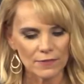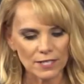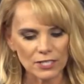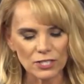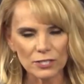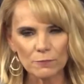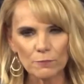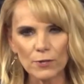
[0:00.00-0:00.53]

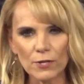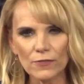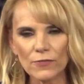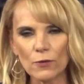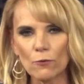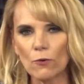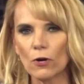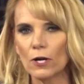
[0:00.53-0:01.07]
that just put
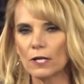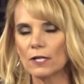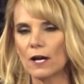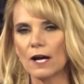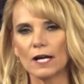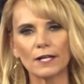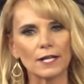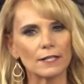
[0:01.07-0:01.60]
the word
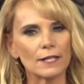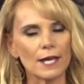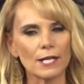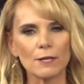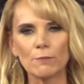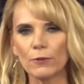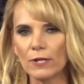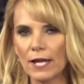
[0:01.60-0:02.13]
on and let
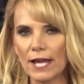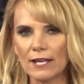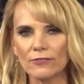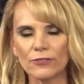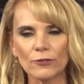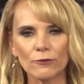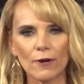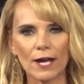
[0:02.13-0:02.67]
it play
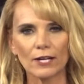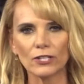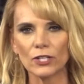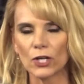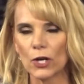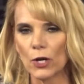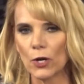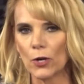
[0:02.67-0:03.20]
throughout
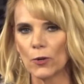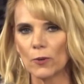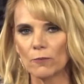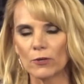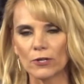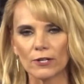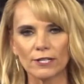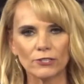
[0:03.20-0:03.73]
your
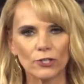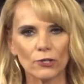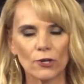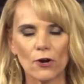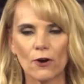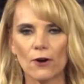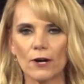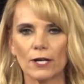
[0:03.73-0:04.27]
home or in your
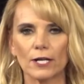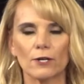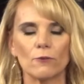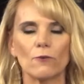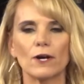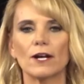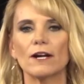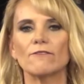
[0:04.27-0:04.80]
car or
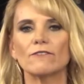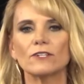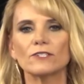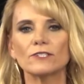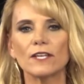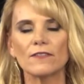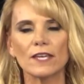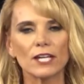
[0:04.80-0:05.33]
wherever
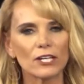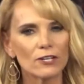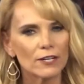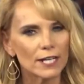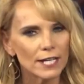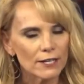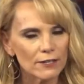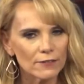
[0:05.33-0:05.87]
so that you're
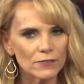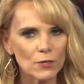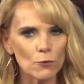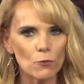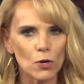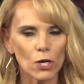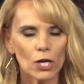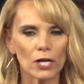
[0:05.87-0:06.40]
hearing the
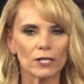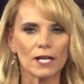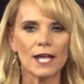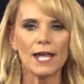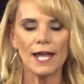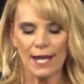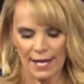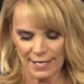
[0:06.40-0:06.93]
word.
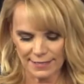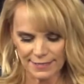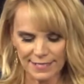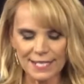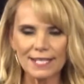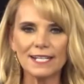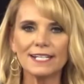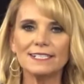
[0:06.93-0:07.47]
It's
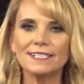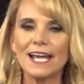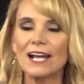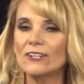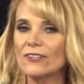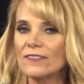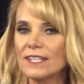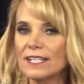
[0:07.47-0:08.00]
getting
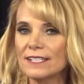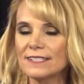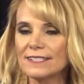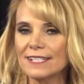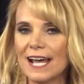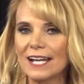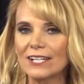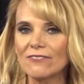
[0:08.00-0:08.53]
down on the
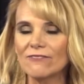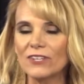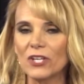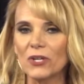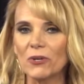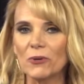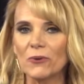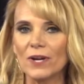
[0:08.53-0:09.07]
inside of
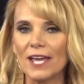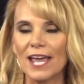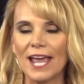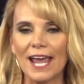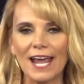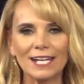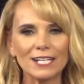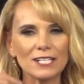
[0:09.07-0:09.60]
you
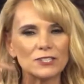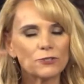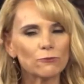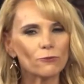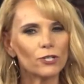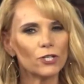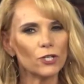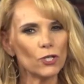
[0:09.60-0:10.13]
and
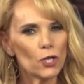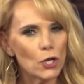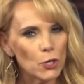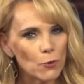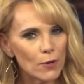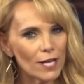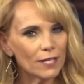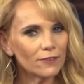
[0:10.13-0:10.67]
it's
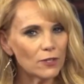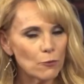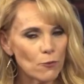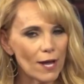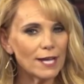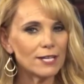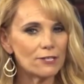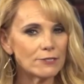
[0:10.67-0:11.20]
renewing the
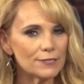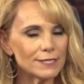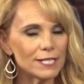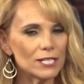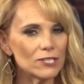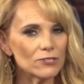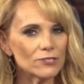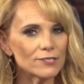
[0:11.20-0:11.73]
way you
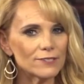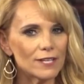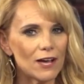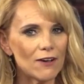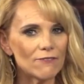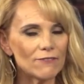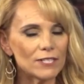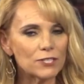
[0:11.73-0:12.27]
see
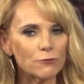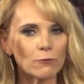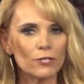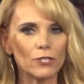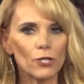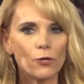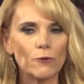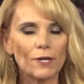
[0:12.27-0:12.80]
yourself, it's
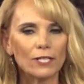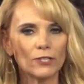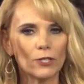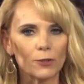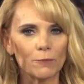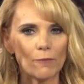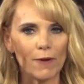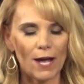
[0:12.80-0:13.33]
renewing
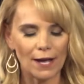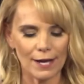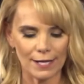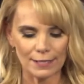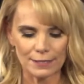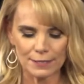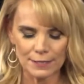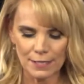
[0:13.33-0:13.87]
your
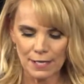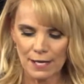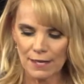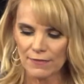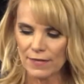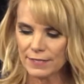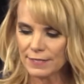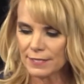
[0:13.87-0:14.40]
mind.
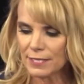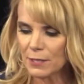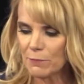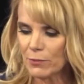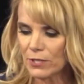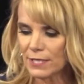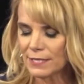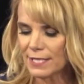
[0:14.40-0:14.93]
This is a
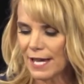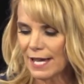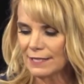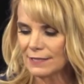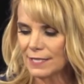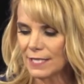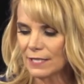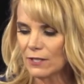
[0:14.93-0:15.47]
book
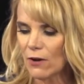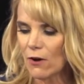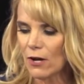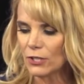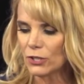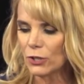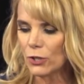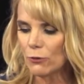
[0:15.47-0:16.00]
Dad did
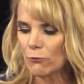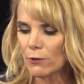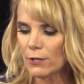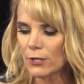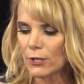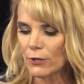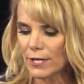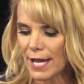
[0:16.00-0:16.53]
called You
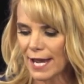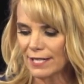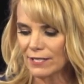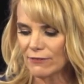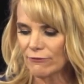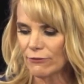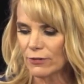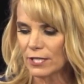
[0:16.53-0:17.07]
Were
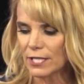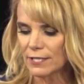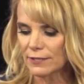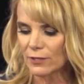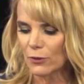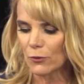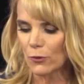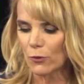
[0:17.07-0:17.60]
Created for
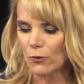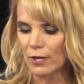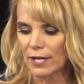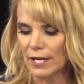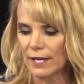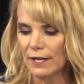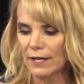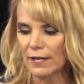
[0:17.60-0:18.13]
His
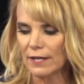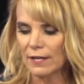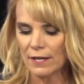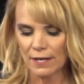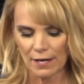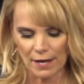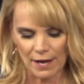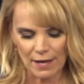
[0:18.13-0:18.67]
Glory.
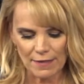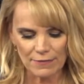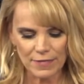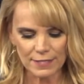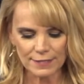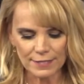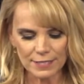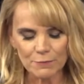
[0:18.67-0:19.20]

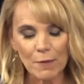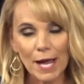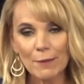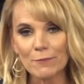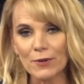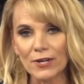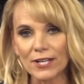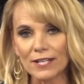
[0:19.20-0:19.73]
This is
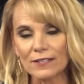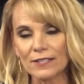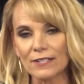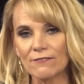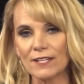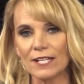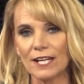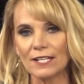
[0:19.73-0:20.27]
my book,
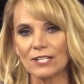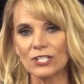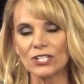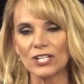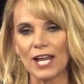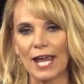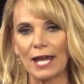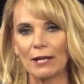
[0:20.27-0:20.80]
Living
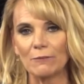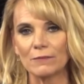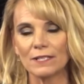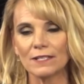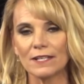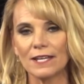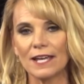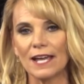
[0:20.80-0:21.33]

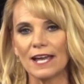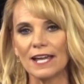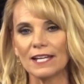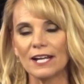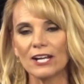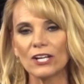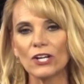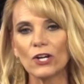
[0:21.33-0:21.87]
Unashamed
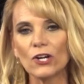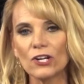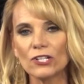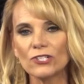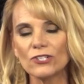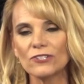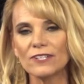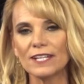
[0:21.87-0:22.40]
and I
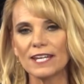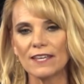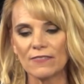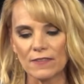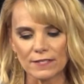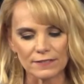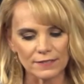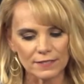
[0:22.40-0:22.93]
encourage you to
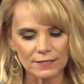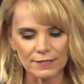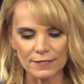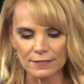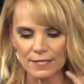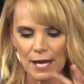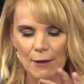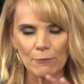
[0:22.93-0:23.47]
get this. This
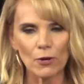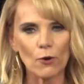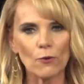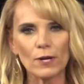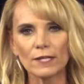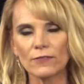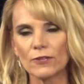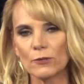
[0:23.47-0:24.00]
is, I'm
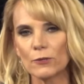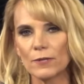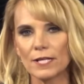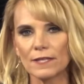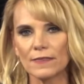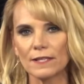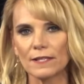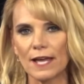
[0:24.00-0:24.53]
going through
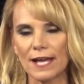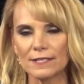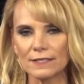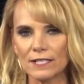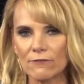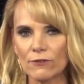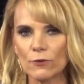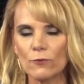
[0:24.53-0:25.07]
it the
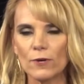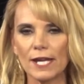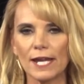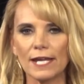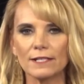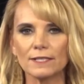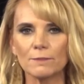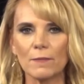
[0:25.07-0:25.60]
last several
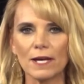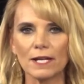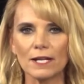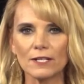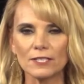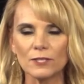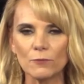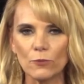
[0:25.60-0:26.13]
weeks, but
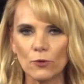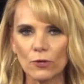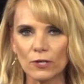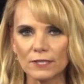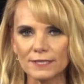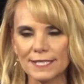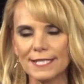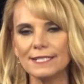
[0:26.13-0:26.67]
it's
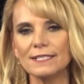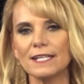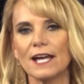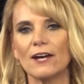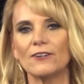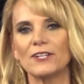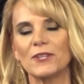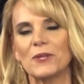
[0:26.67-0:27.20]
more
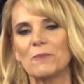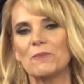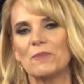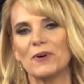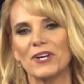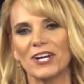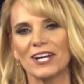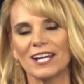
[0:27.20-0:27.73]
detailed in the
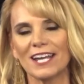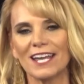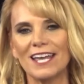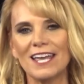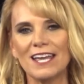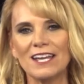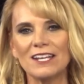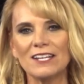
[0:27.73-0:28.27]
book.
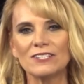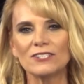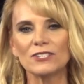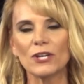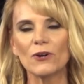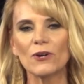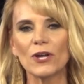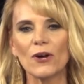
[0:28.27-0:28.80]

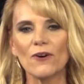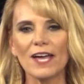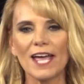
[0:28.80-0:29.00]
So go